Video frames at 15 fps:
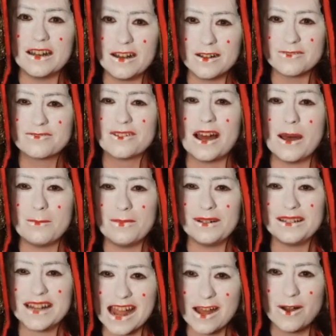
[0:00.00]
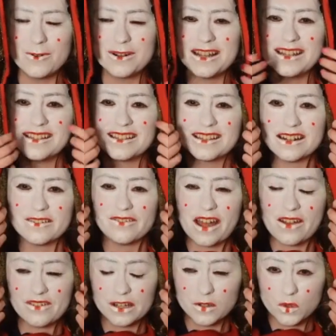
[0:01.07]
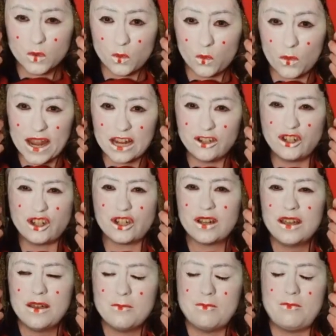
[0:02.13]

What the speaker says: off, up and down, instead of having to wedge